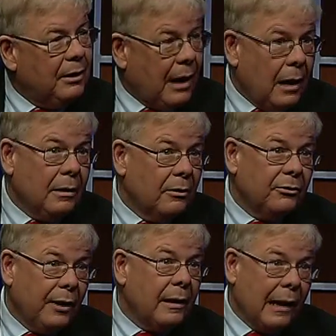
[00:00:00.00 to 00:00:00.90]
got to
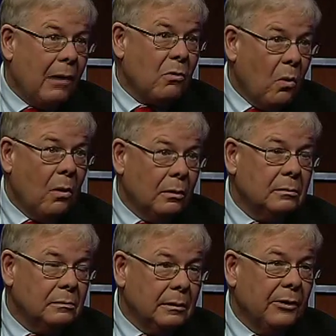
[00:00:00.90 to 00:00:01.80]
understand that alcohol
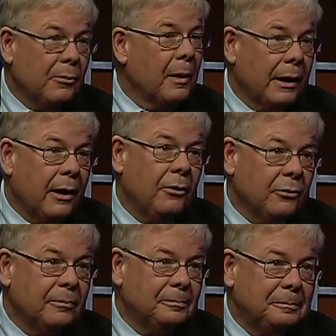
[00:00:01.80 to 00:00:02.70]
is a medication.